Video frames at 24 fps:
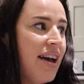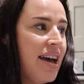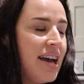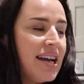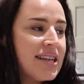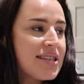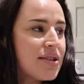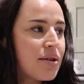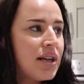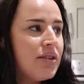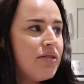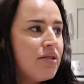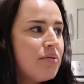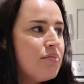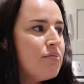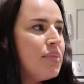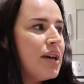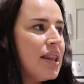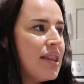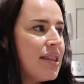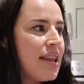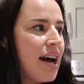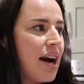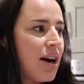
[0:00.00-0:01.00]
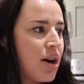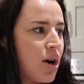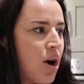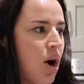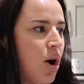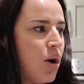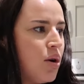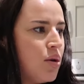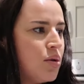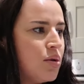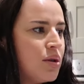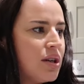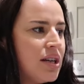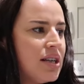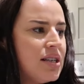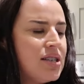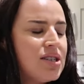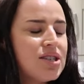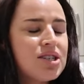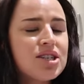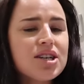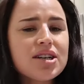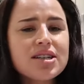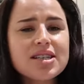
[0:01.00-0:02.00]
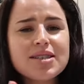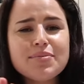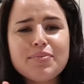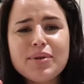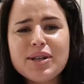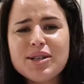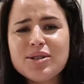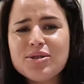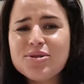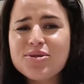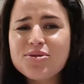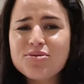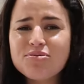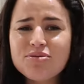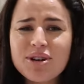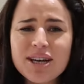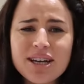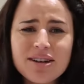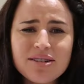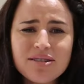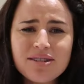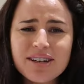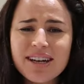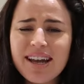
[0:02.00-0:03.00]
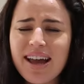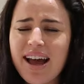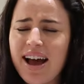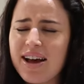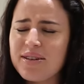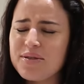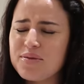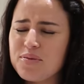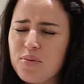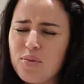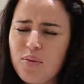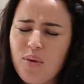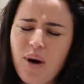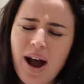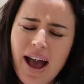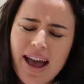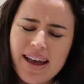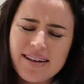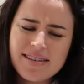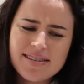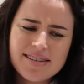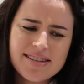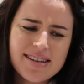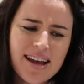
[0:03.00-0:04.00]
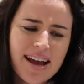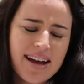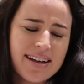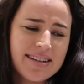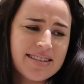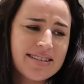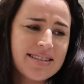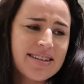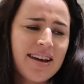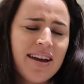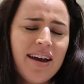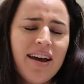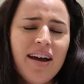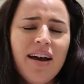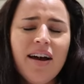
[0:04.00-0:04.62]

It's not even been that cold. It's just been dreary and wet, and